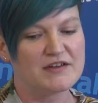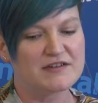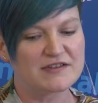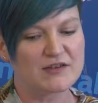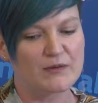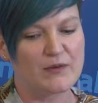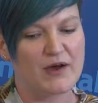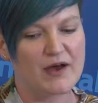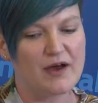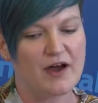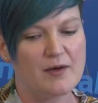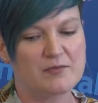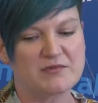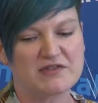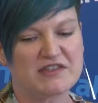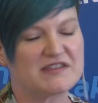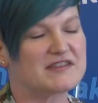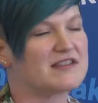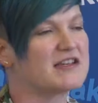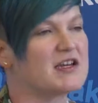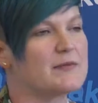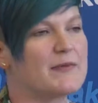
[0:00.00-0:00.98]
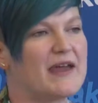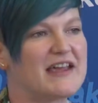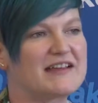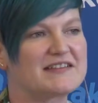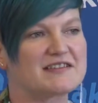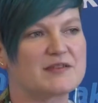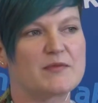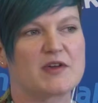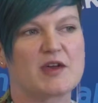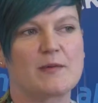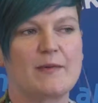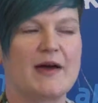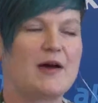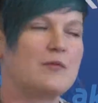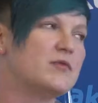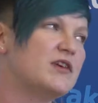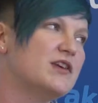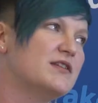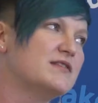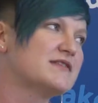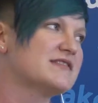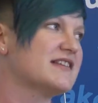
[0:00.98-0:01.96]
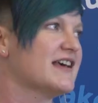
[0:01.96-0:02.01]
so I'm just going to make something about
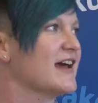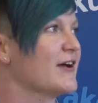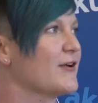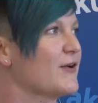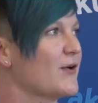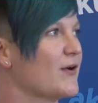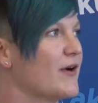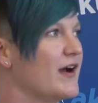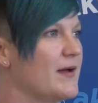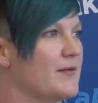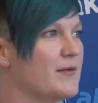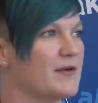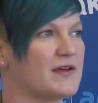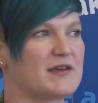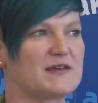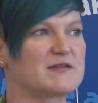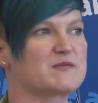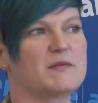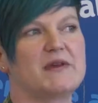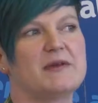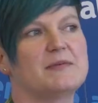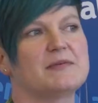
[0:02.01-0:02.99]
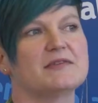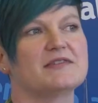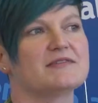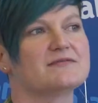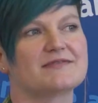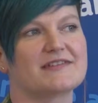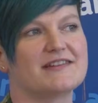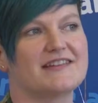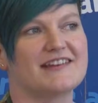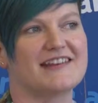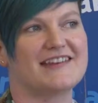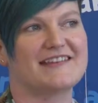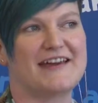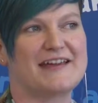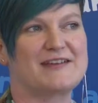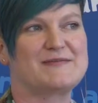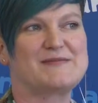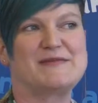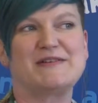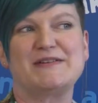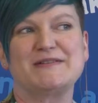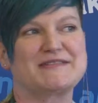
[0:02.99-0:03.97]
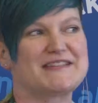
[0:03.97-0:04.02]
music, or because people really like
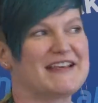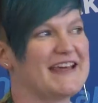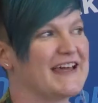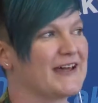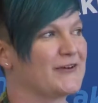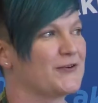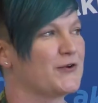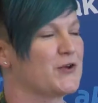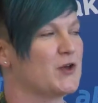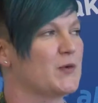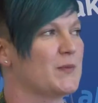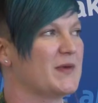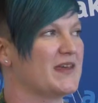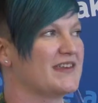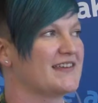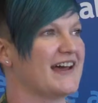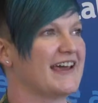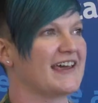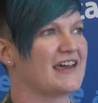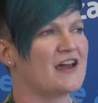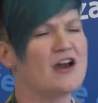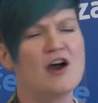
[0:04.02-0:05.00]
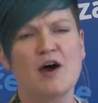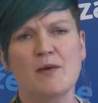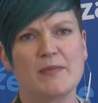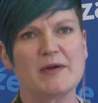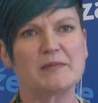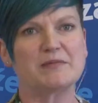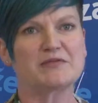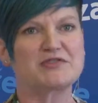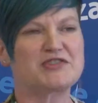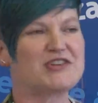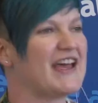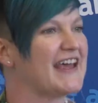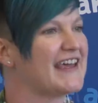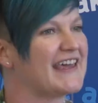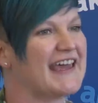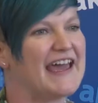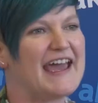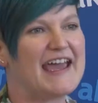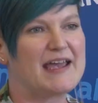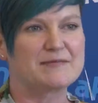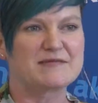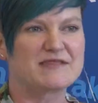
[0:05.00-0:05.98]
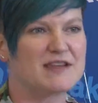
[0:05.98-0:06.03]
music. Or you'll be like, people share
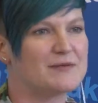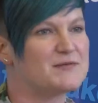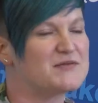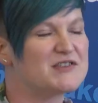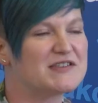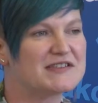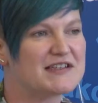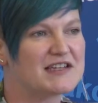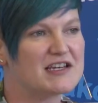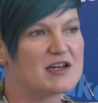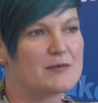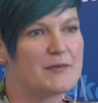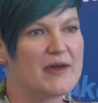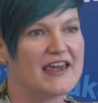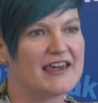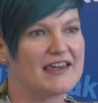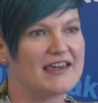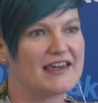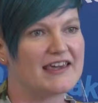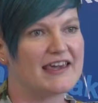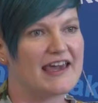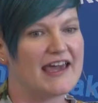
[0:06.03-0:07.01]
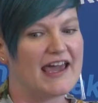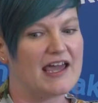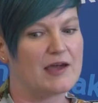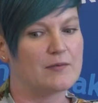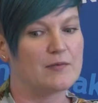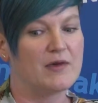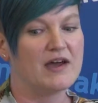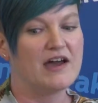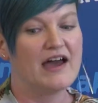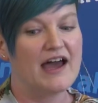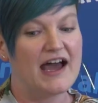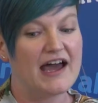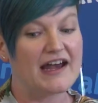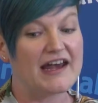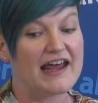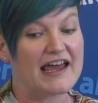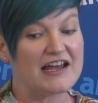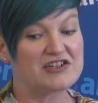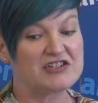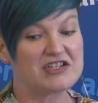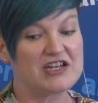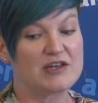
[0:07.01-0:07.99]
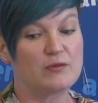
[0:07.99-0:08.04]
games, I'm just going to make a game. And
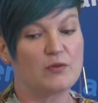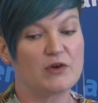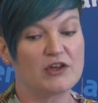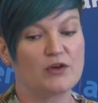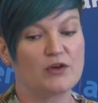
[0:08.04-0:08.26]
actually